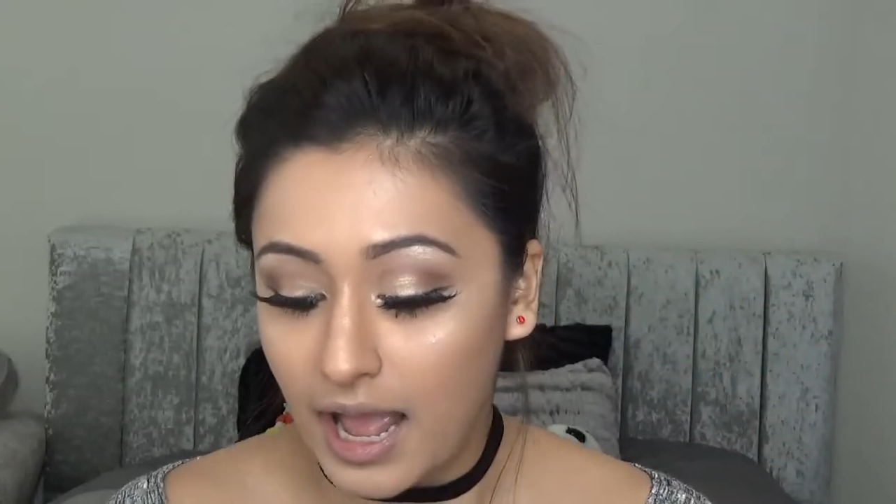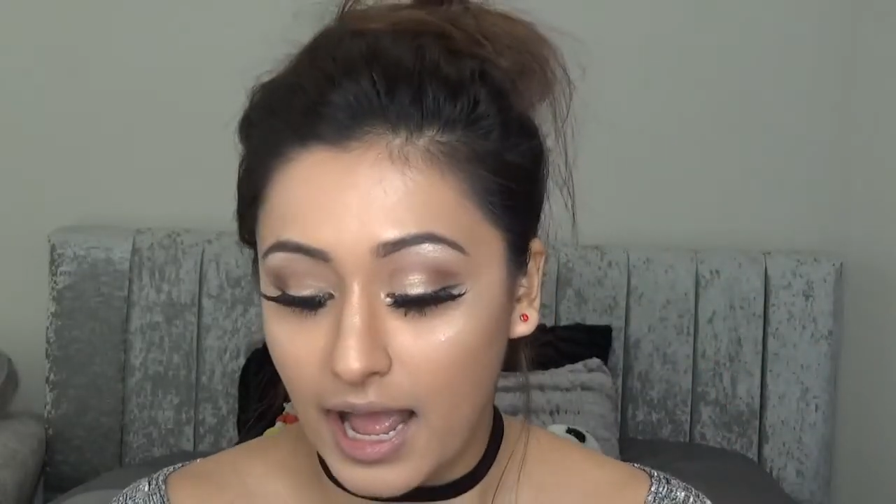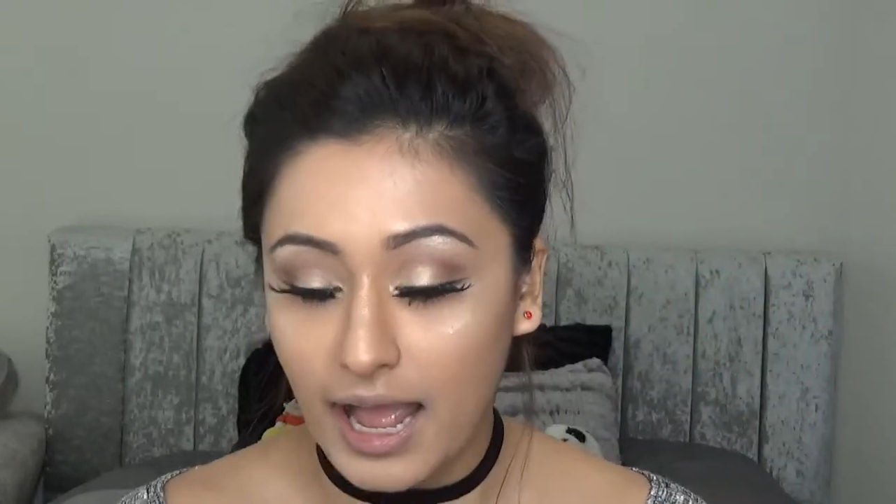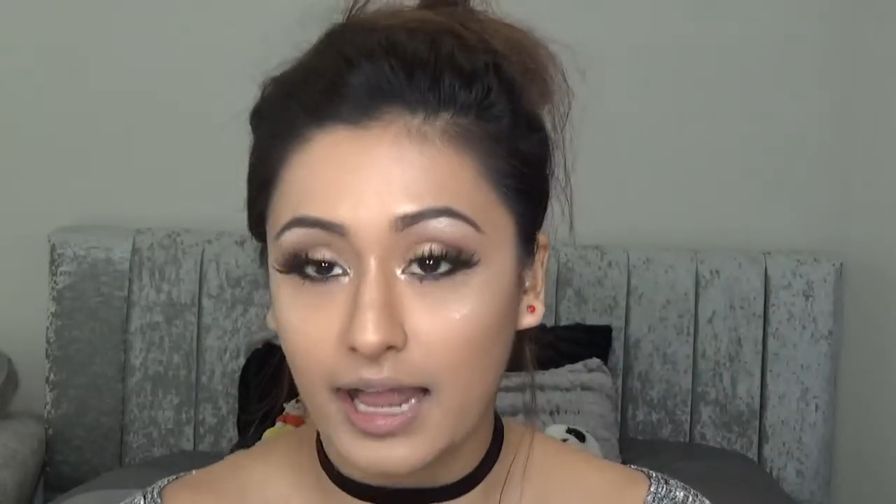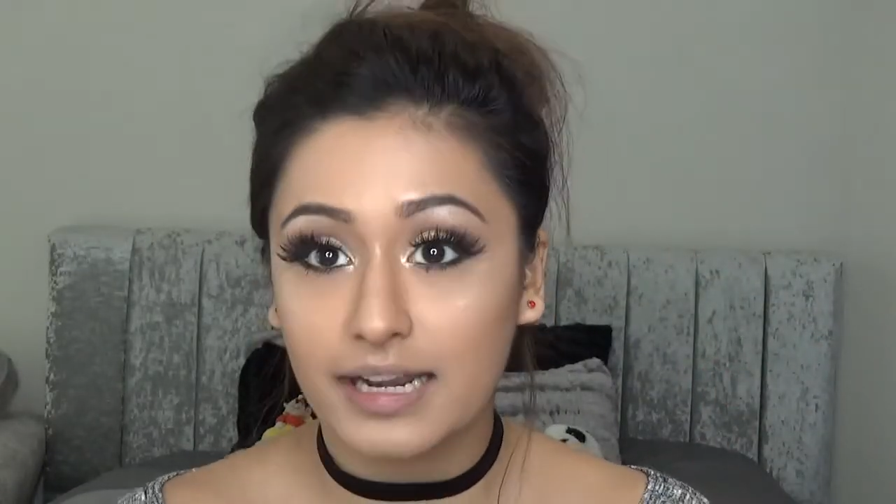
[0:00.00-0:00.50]

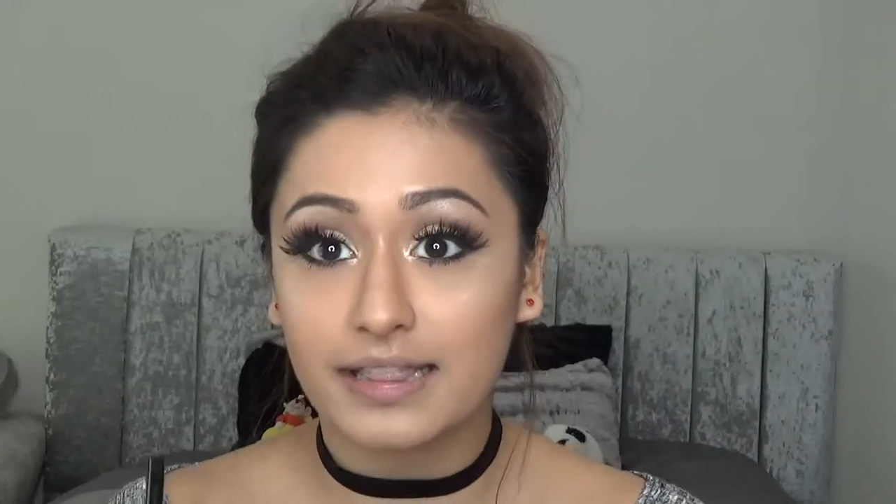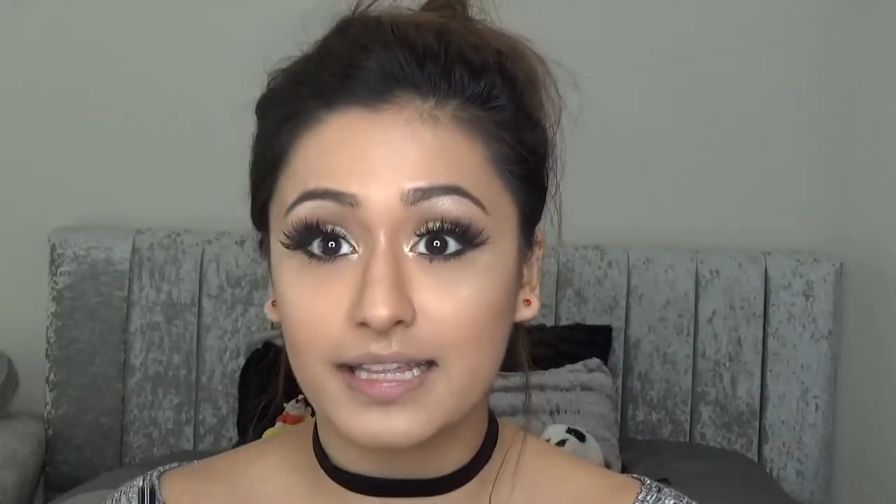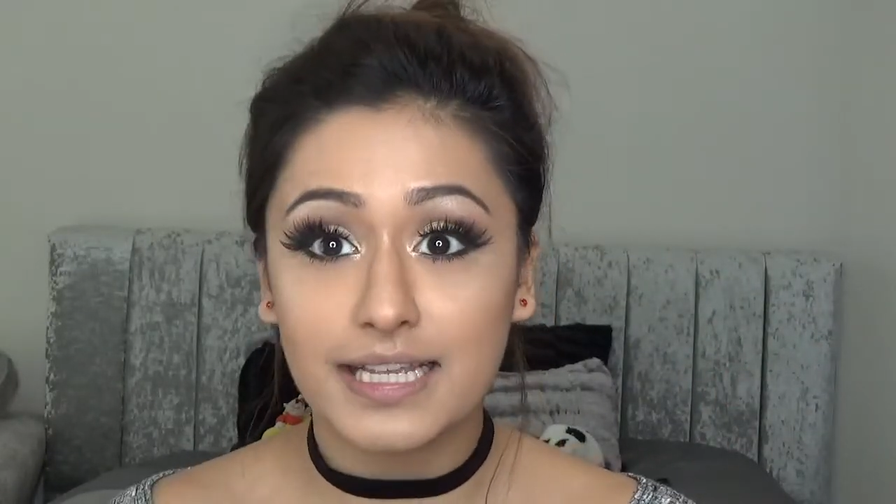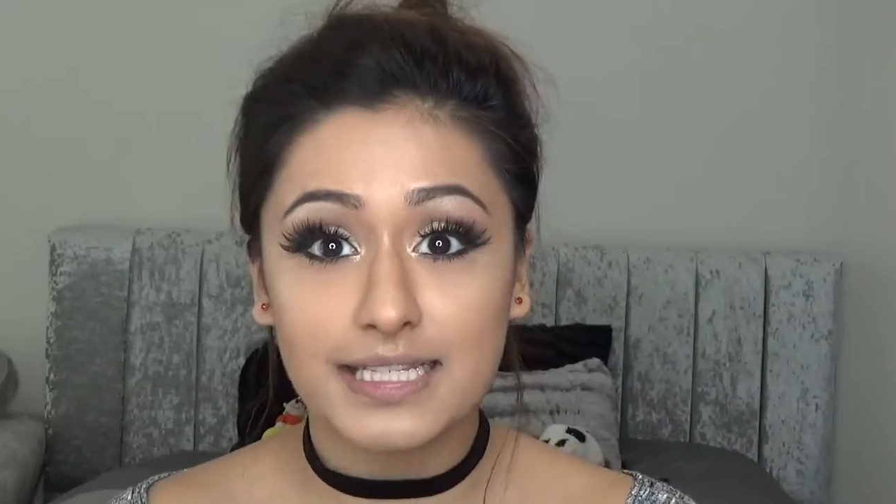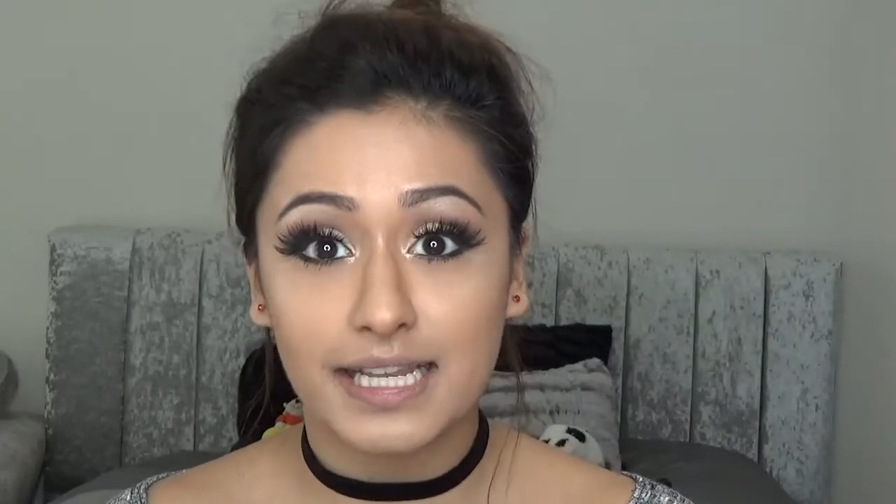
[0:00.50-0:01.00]
And
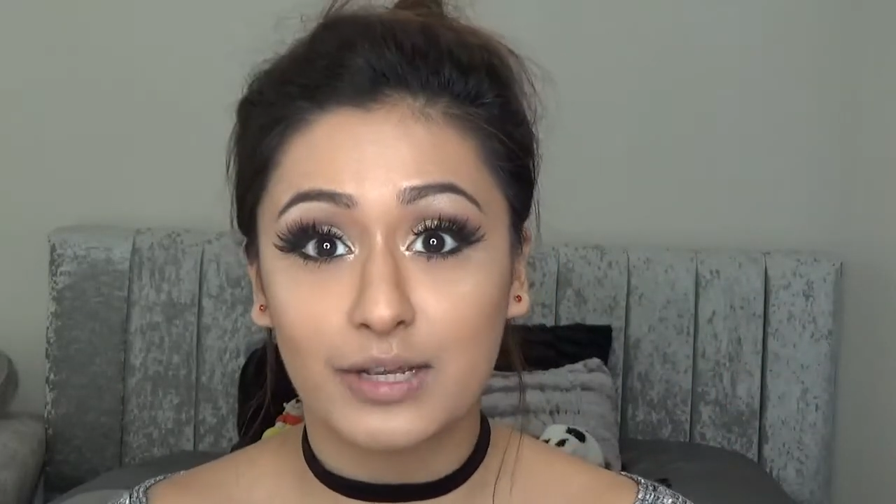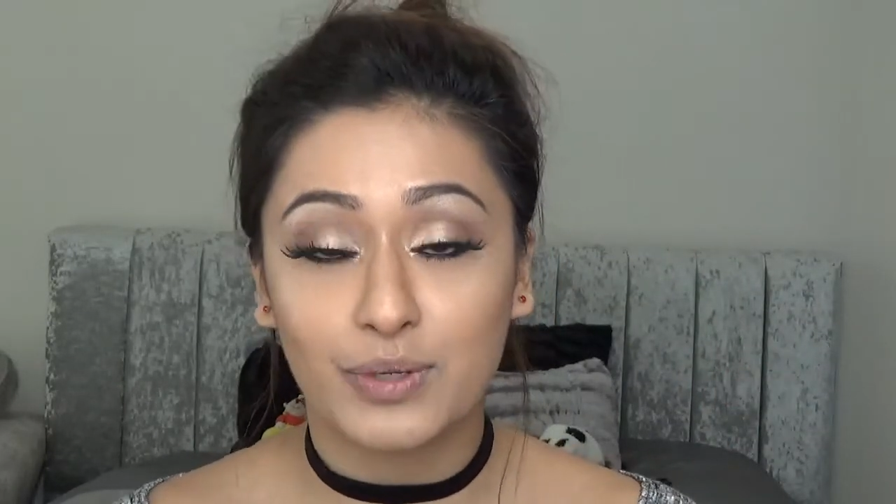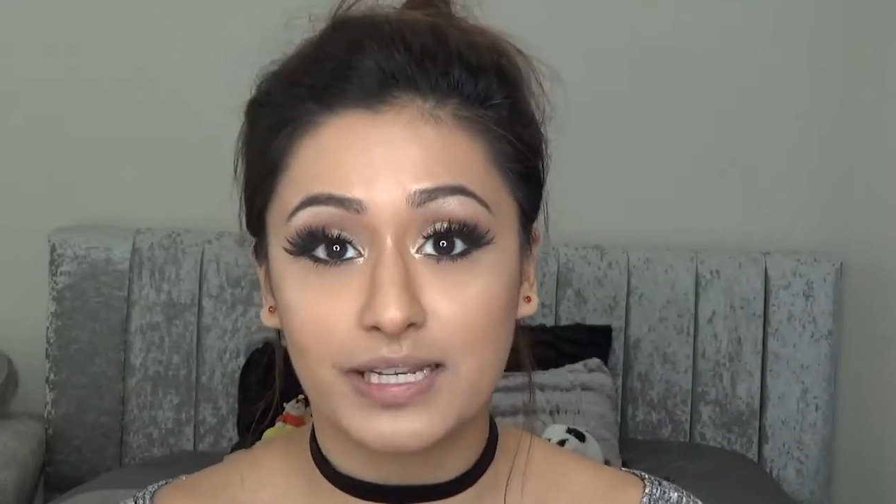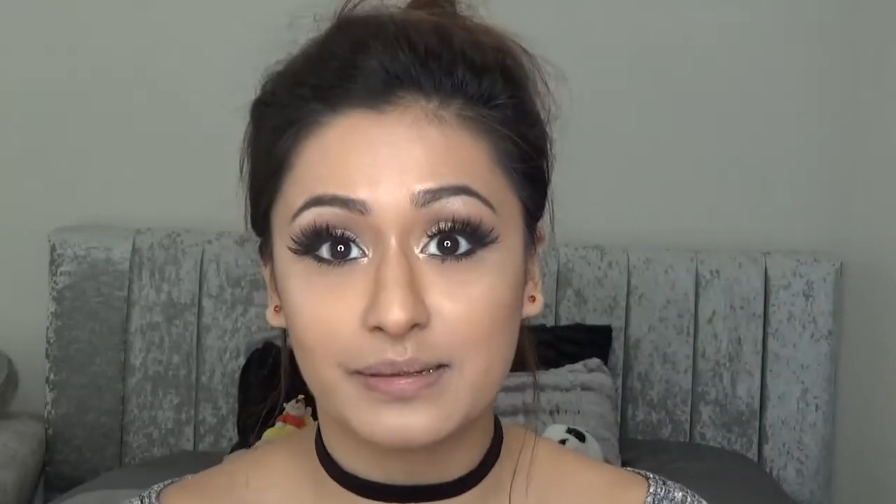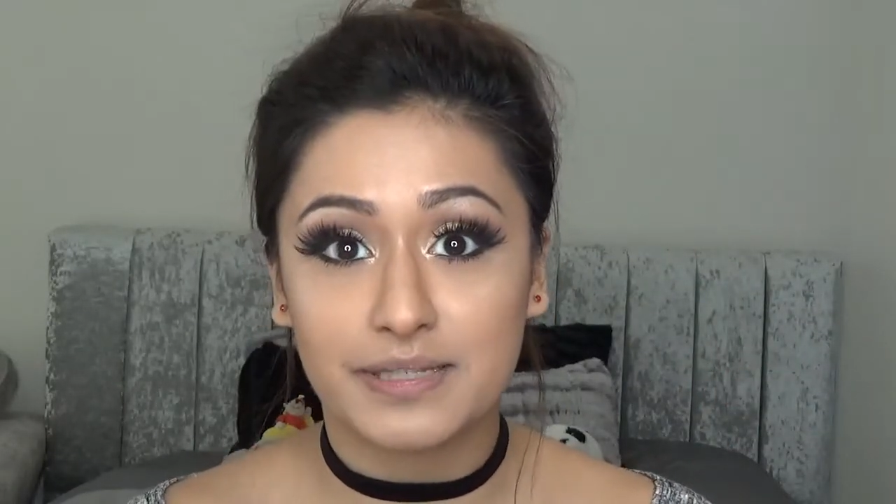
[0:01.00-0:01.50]
these
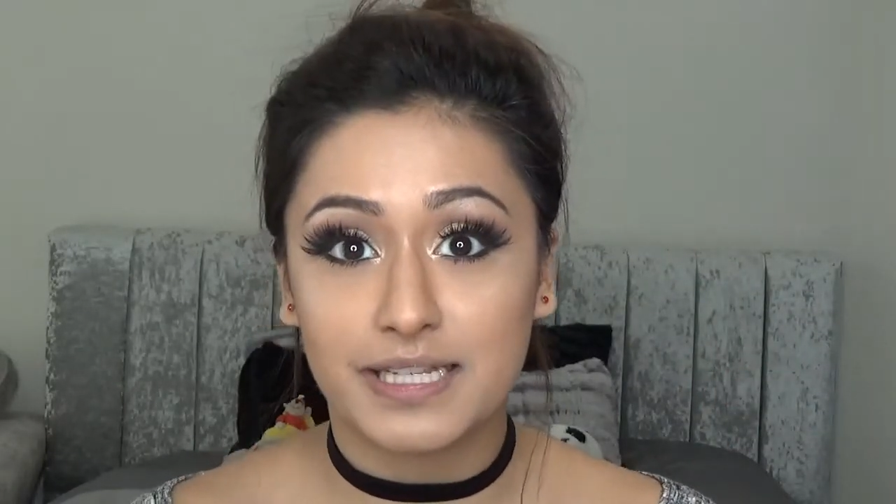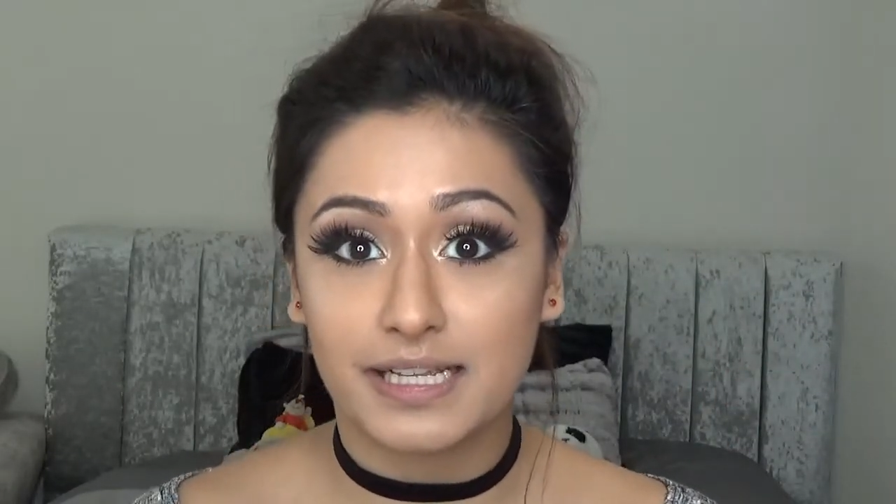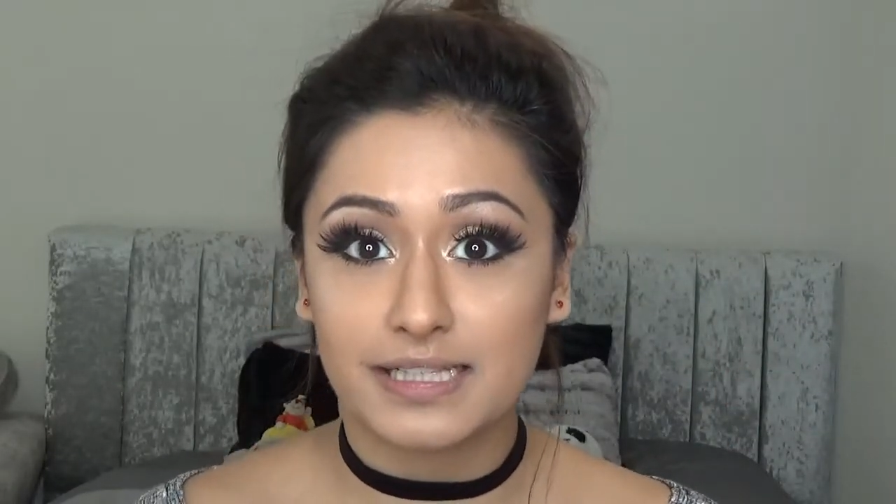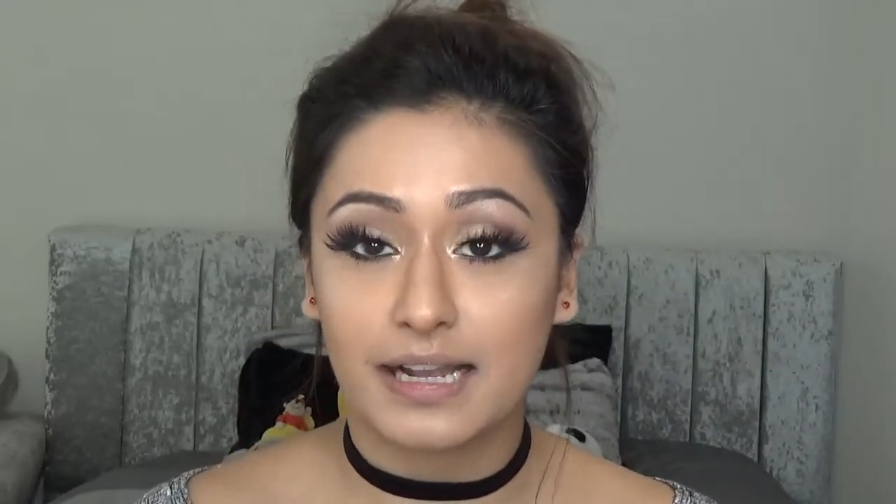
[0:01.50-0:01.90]
liquid lipsticks,